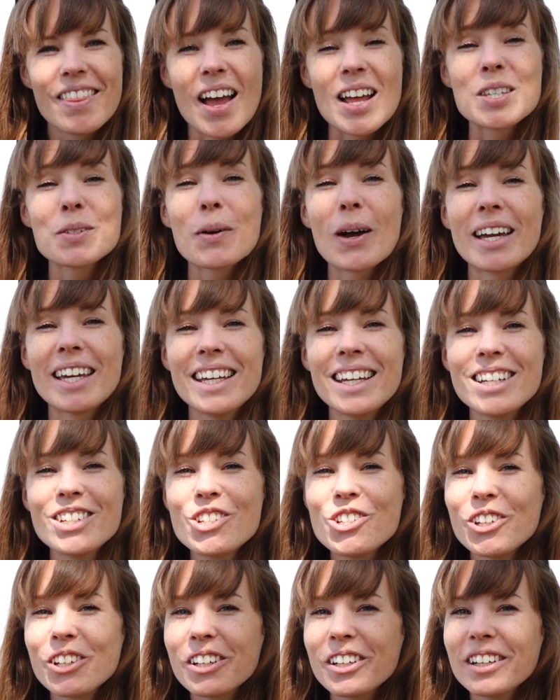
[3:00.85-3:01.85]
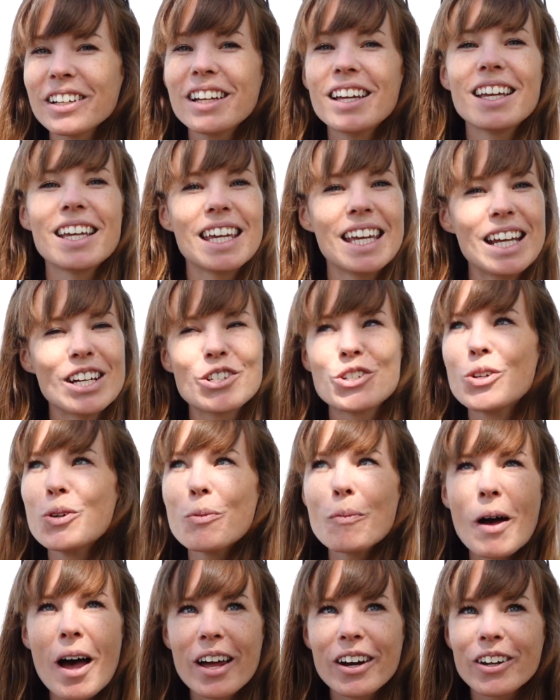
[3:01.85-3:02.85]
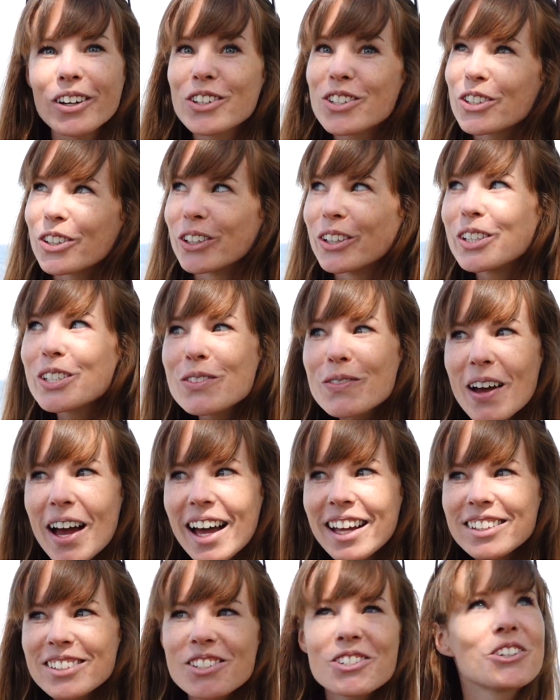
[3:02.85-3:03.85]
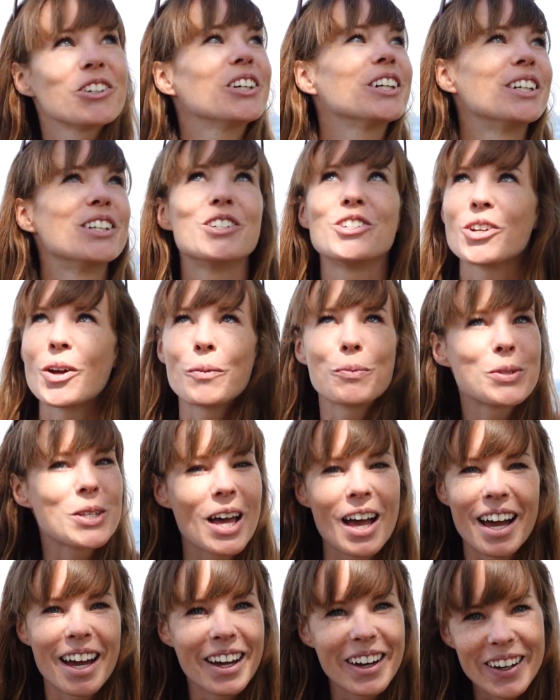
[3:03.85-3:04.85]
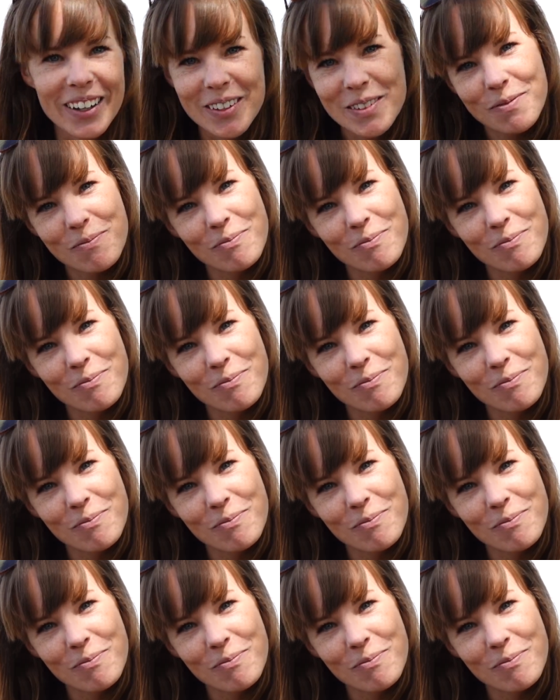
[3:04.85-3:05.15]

That's why each year, each new model turns faster and jumps higher.